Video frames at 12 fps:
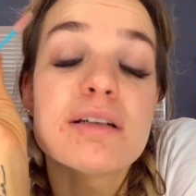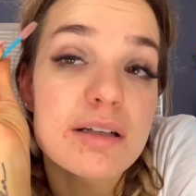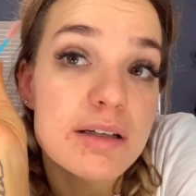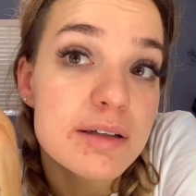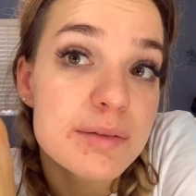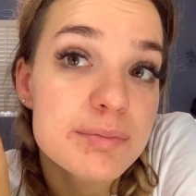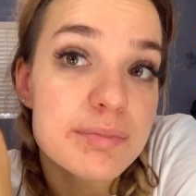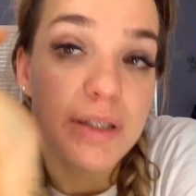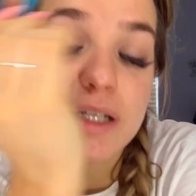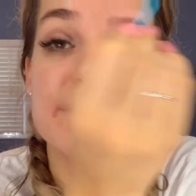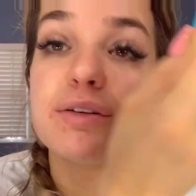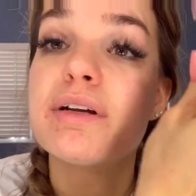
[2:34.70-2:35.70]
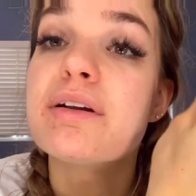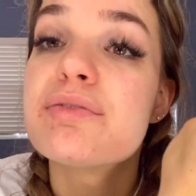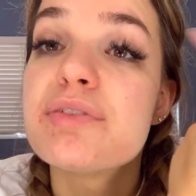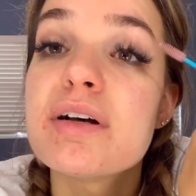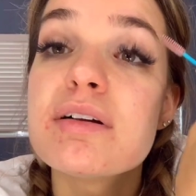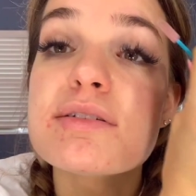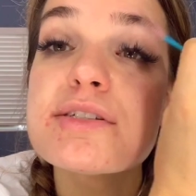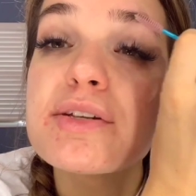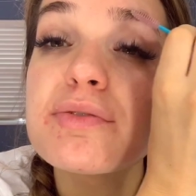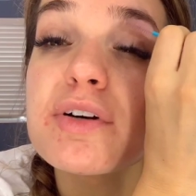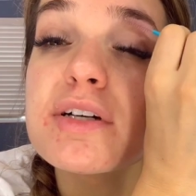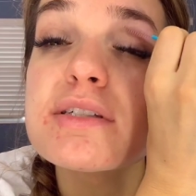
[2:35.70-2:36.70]
Um, but I do need to fill. So
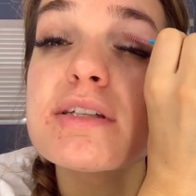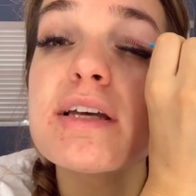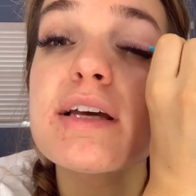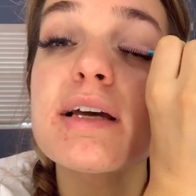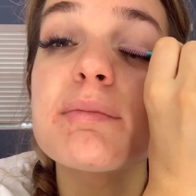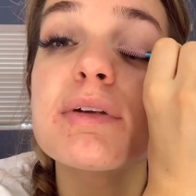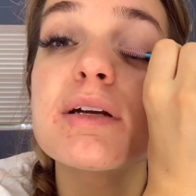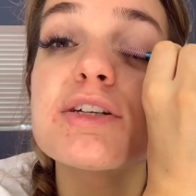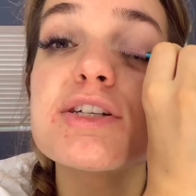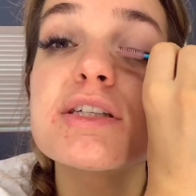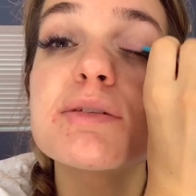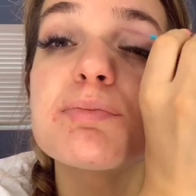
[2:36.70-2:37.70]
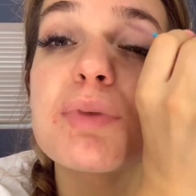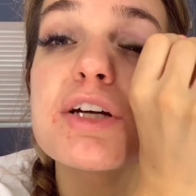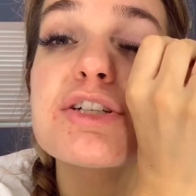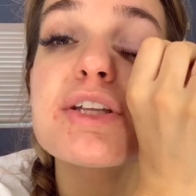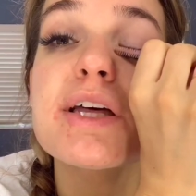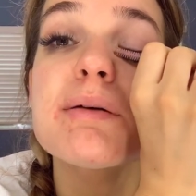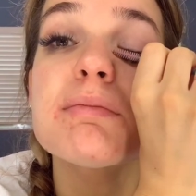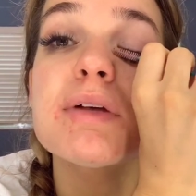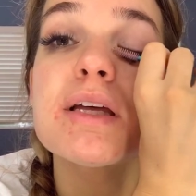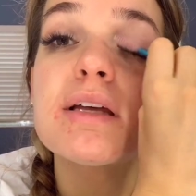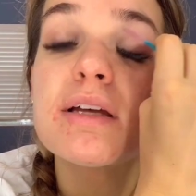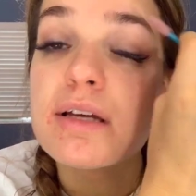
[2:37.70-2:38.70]
first thing, I'm gonna just brush them
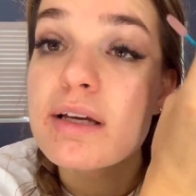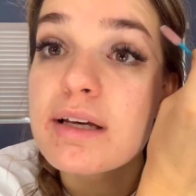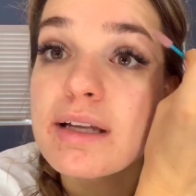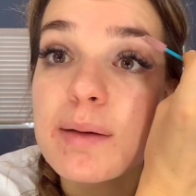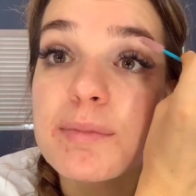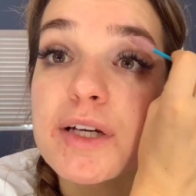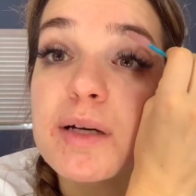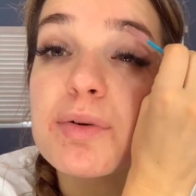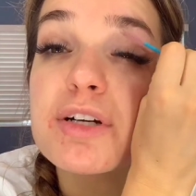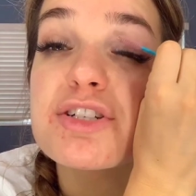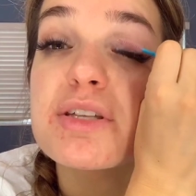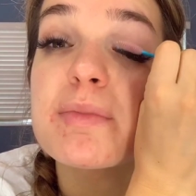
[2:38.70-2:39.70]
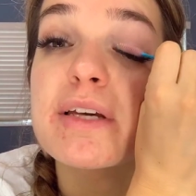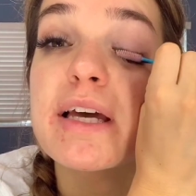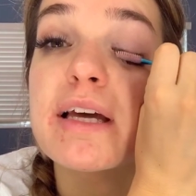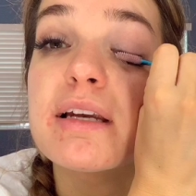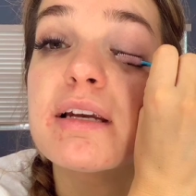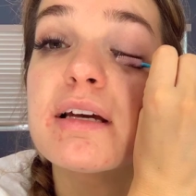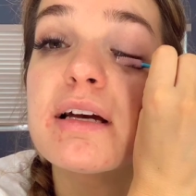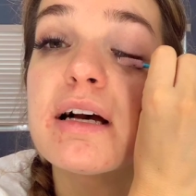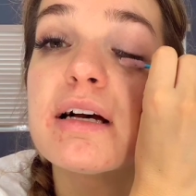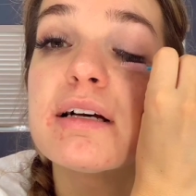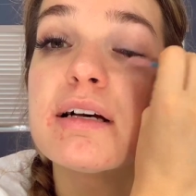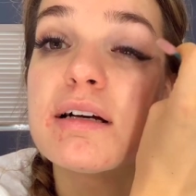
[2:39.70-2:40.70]
and I'm gonna brush them again
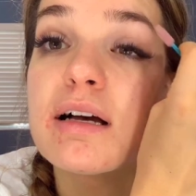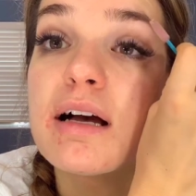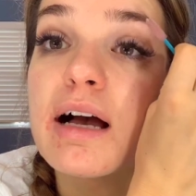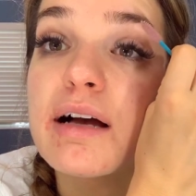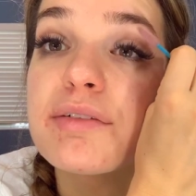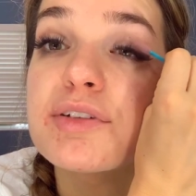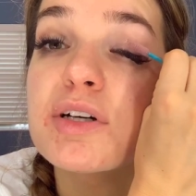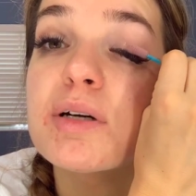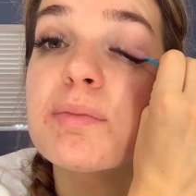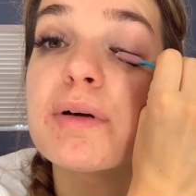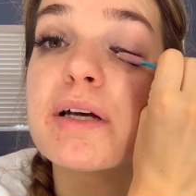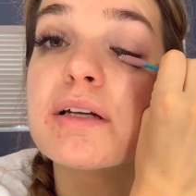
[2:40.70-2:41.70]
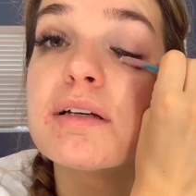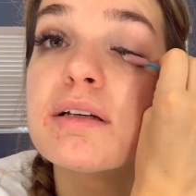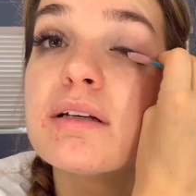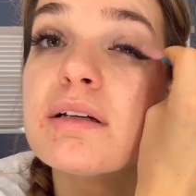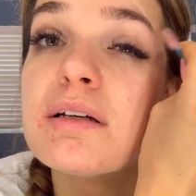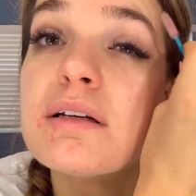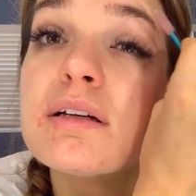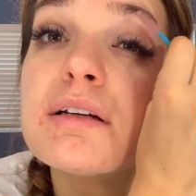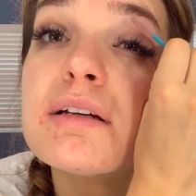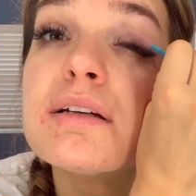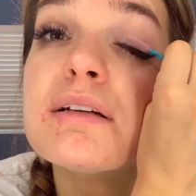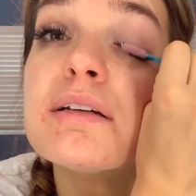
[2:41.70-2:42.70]
after, but
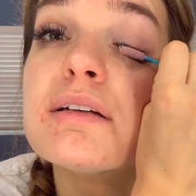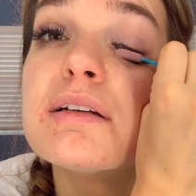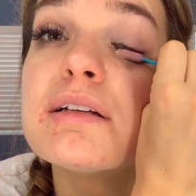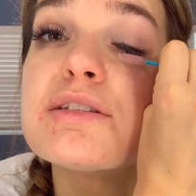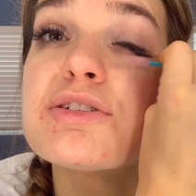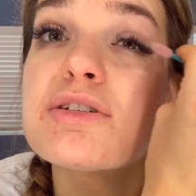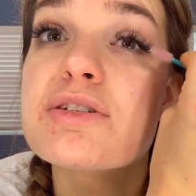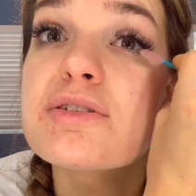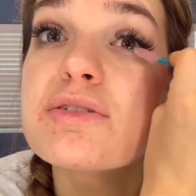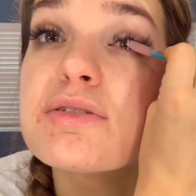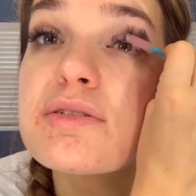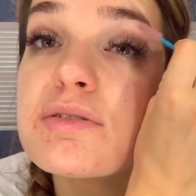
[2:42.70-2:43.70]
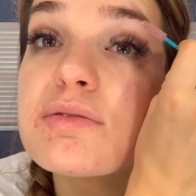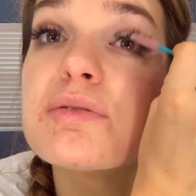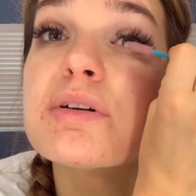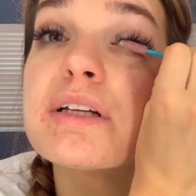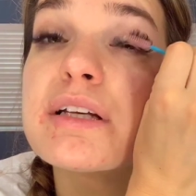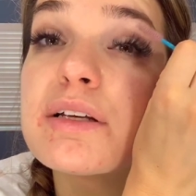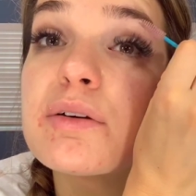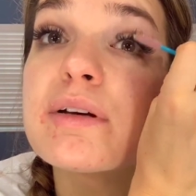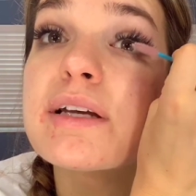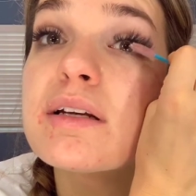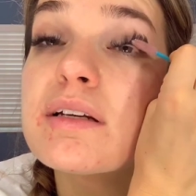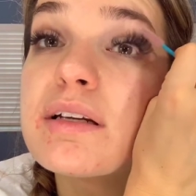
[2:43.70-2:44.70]
it's just really
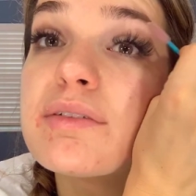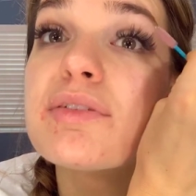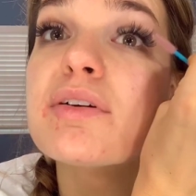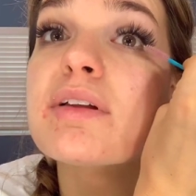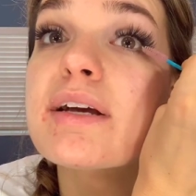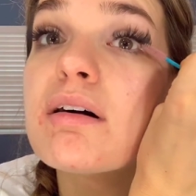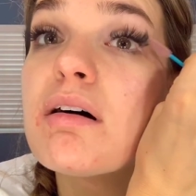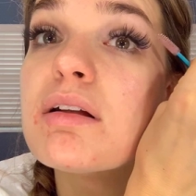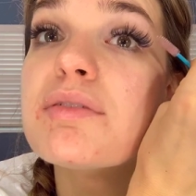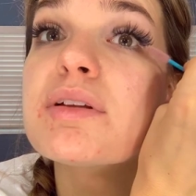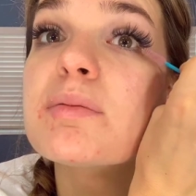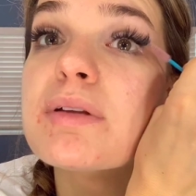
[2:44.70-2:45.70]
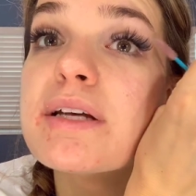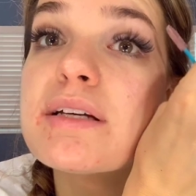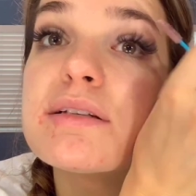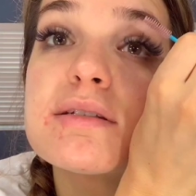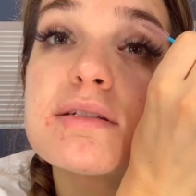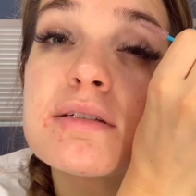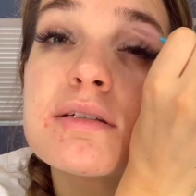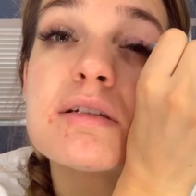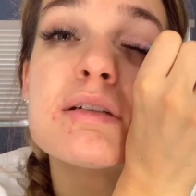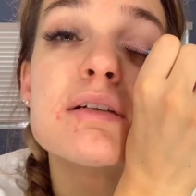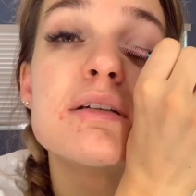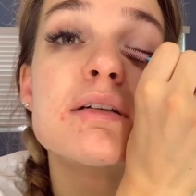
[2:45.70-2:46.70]
annoying if they're like all over the place
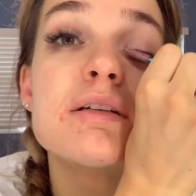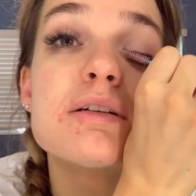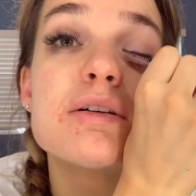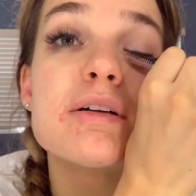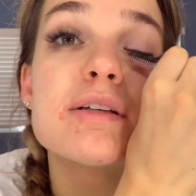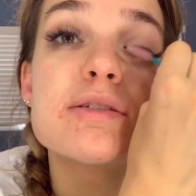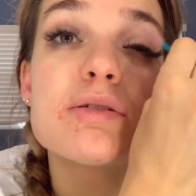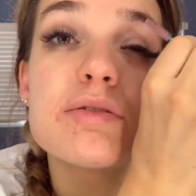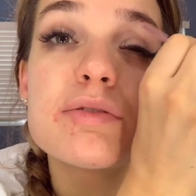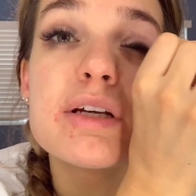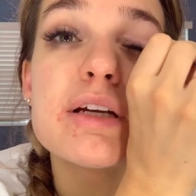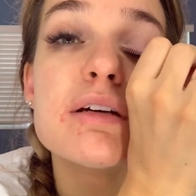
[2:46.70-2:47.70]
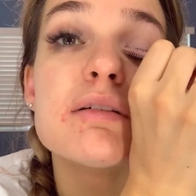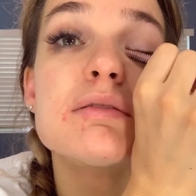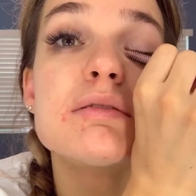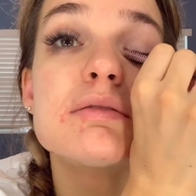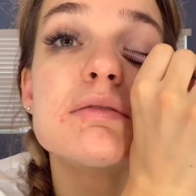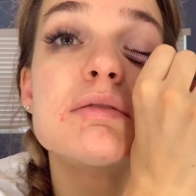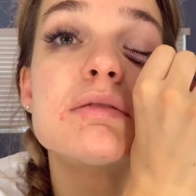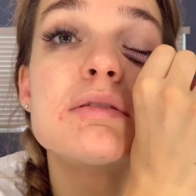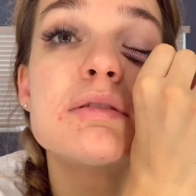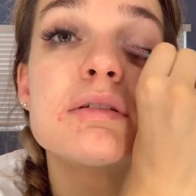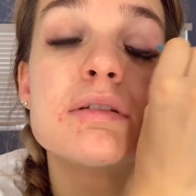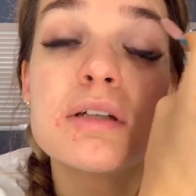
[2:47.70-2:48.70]
during this whole video.
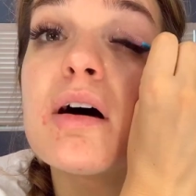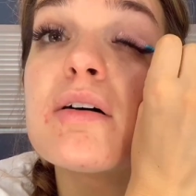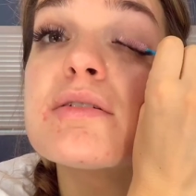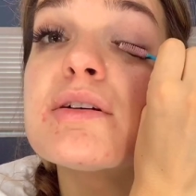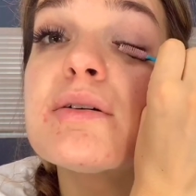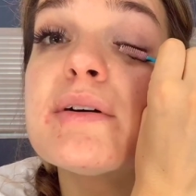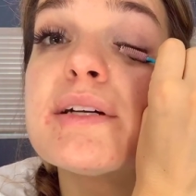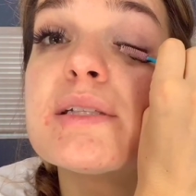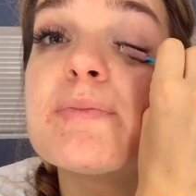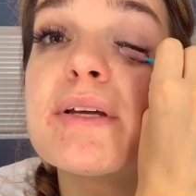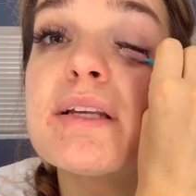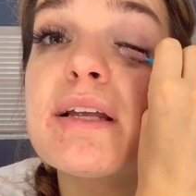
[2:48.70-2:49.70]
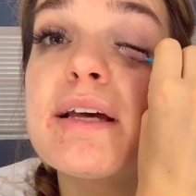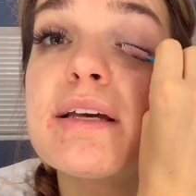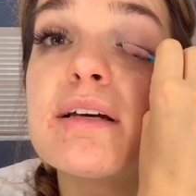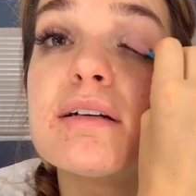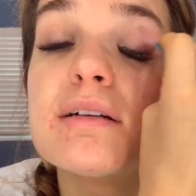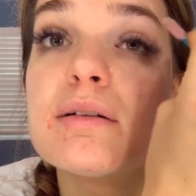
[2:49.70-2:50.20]
Also, it's been like